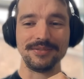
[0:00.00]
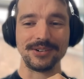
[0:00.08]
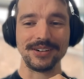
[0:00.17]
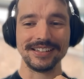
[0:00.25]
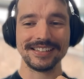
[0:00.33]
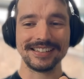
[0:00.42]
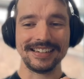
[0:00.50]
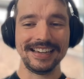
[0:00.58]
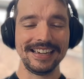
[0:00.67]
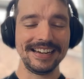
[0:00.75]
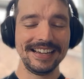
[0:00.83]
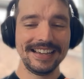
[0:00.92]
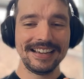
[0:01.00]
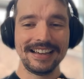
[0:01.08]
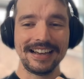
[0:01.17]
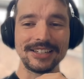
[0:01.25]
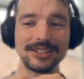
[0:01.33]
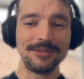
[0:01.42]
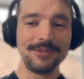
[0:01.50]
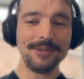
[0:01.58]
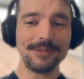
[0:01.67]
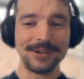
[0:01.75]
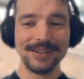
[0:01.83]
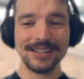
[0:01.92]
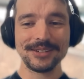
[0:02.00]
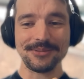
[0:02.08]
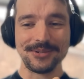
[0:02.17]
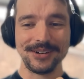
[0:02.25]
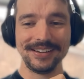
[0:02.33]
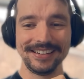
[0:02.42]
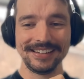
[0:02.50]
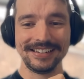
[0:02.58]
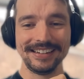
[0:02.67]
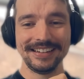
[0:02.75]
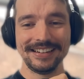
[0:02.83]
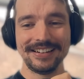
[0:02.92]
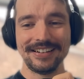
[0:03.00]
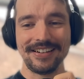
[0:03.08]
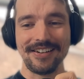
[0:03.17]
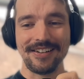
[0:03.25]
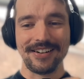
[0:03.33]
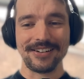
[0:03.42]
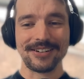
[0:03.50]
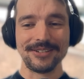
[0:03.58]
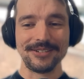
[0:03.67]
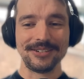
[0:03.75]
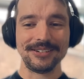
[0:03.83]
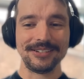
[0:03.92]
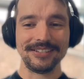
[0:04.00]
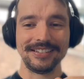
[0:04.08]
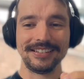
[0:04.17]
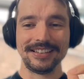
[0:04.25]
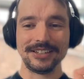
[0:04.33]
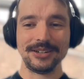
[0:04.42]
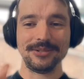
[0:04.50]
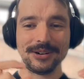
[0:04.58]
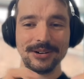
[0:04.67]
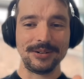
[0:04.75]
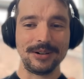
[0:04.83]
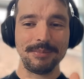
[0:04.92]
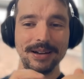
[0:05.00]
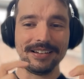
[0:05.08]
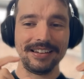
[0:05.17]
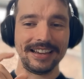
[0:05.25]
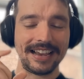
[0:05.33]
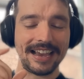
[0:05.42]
voice and i stumbled upon this one article that you wrote about like